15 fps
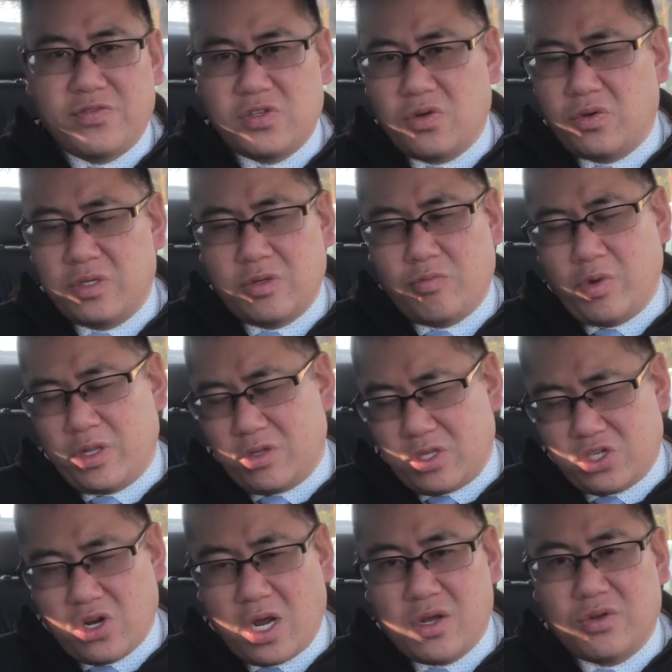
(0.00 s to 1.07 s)
So whether the
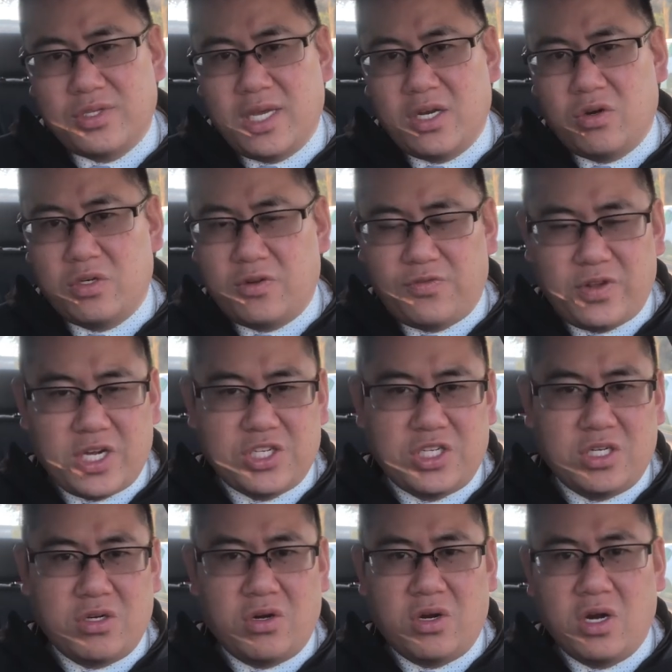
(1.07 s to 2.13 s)
shot goes in or
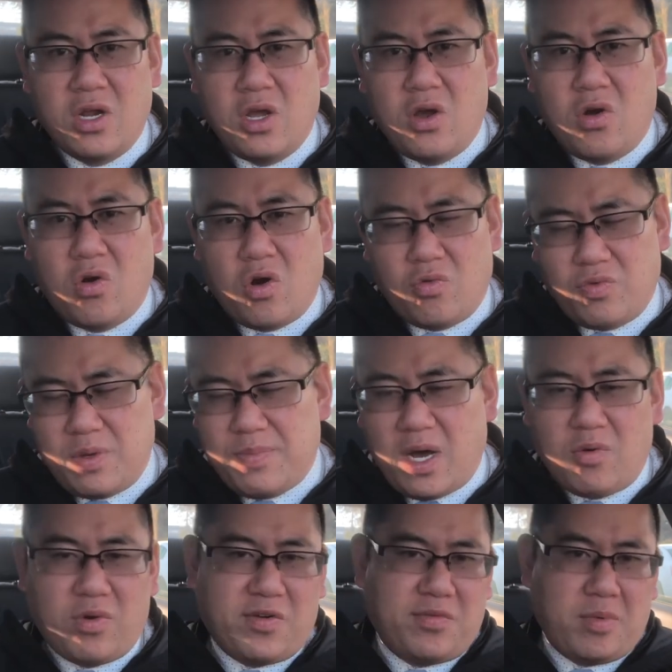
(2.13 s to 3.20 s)
deflection or, or
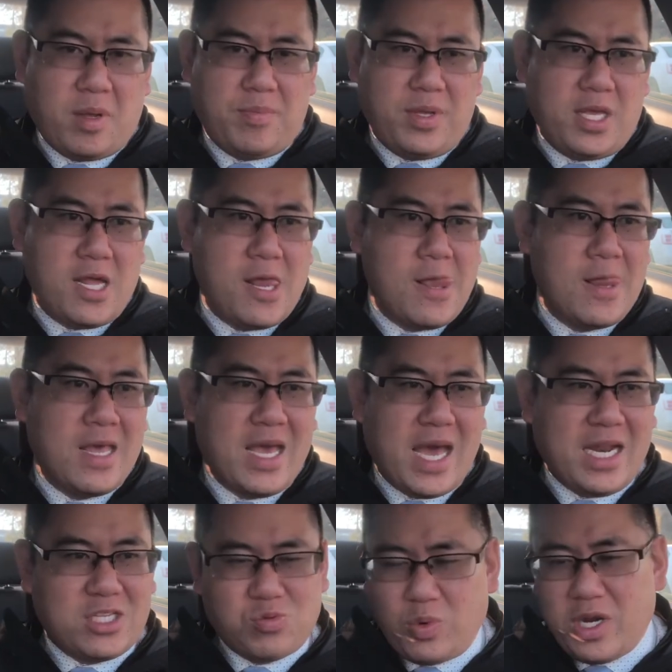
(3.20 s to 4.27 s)
rebound, whatever it may be. And
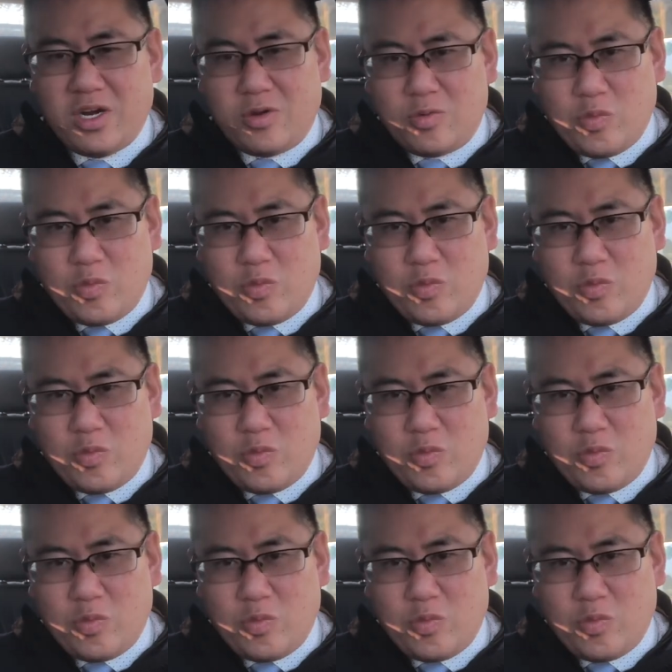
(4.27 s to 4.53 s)
it's weird.